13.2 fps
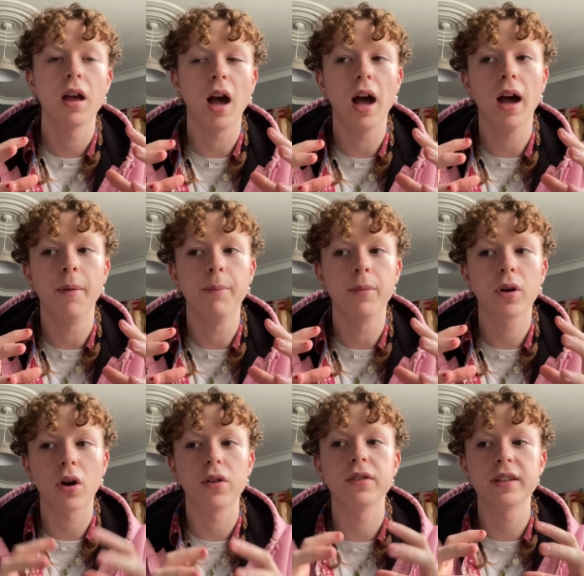um,
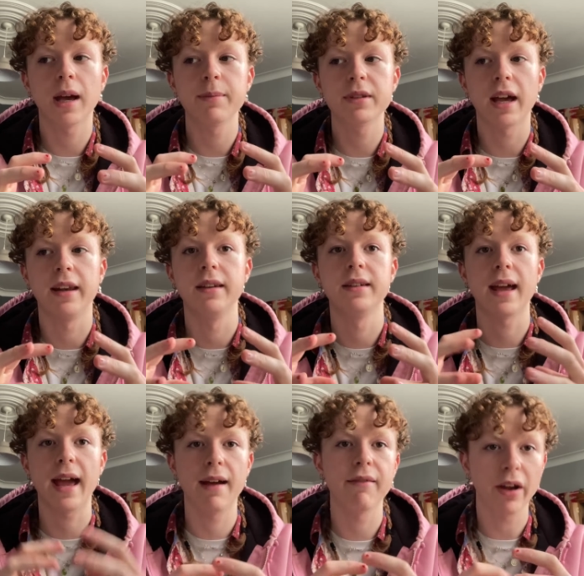concept and
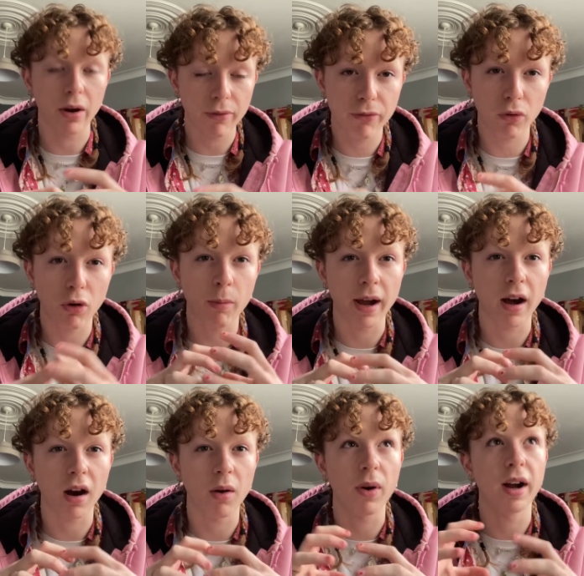area for my
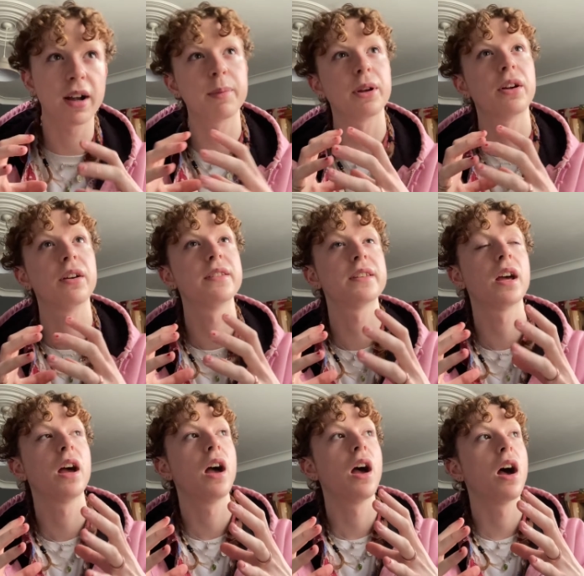artwork because
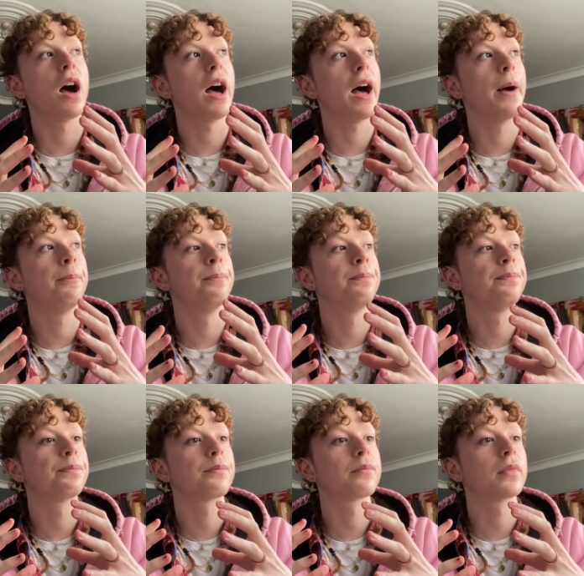um,
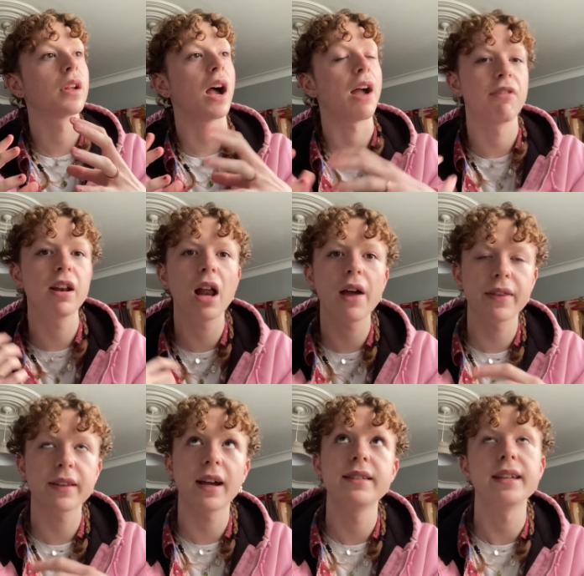I really like
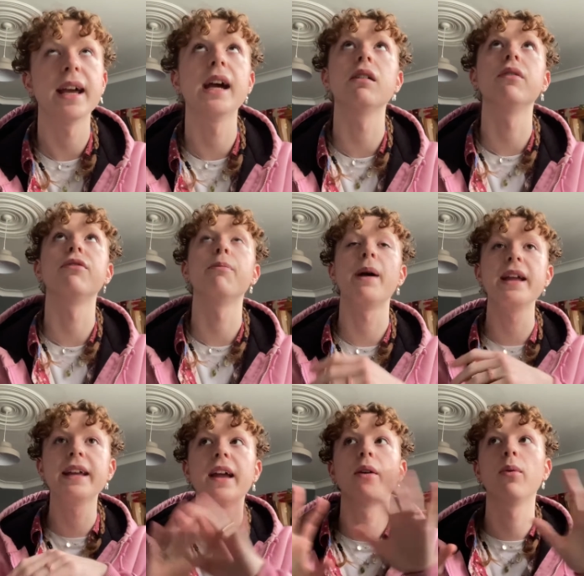this idea of
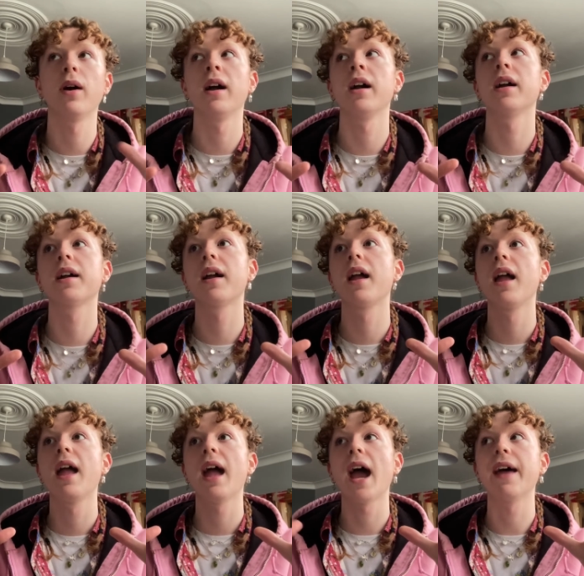making work
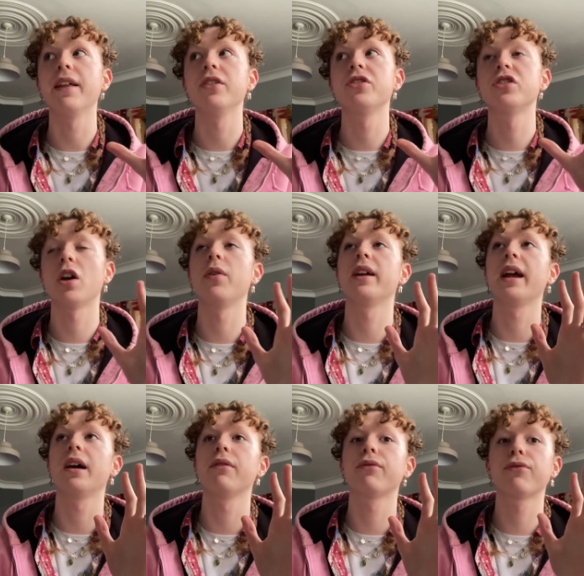and then showing
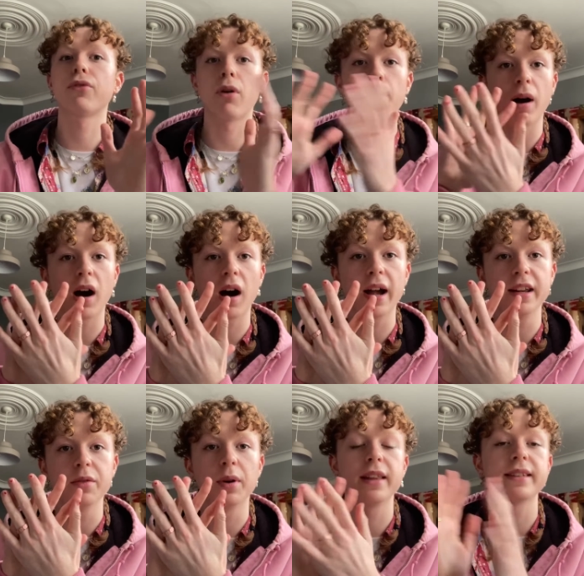it from
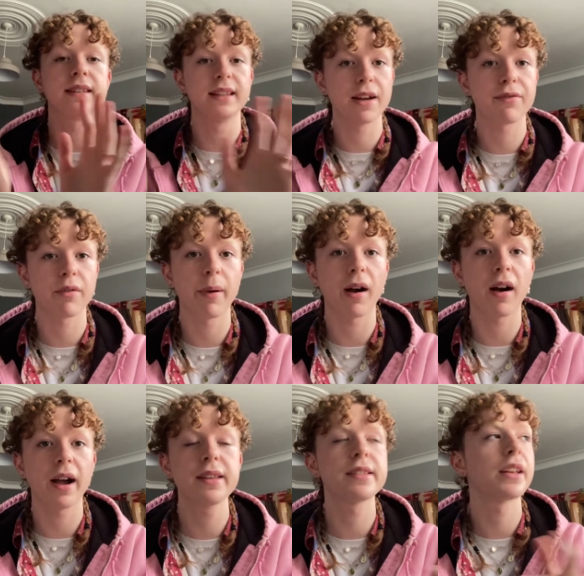behind when it's lit from
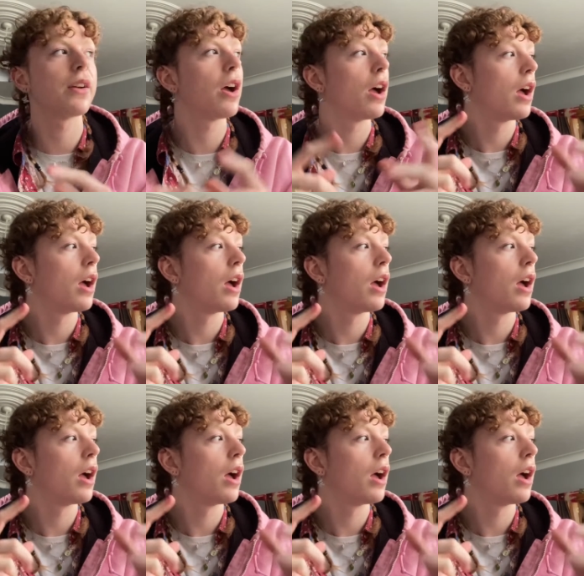behind. So